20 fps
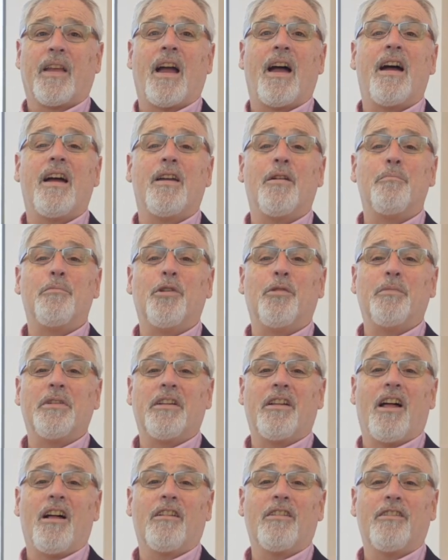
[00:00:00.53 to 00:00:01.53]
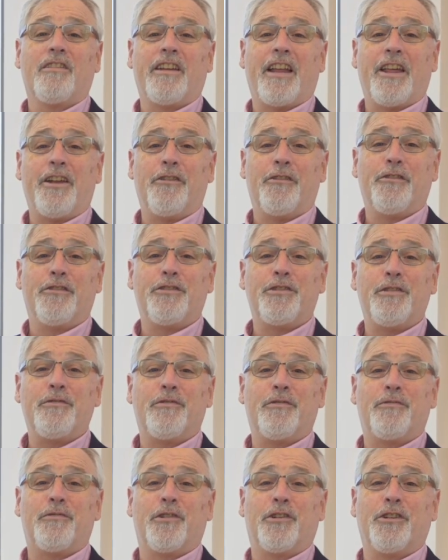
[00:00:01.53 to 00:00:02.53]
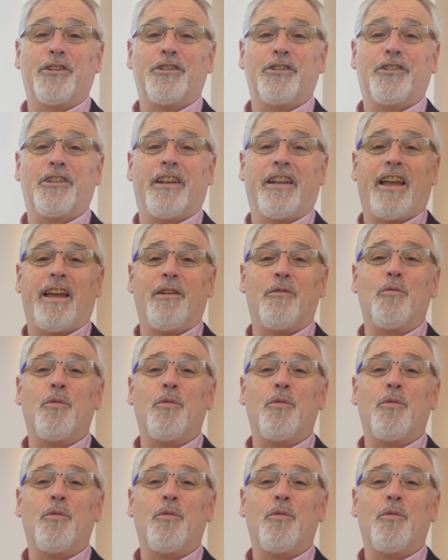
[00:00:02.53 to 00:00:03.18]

Hi, I'm Bill McLoughlin, editor-in-chief of Furniture Today.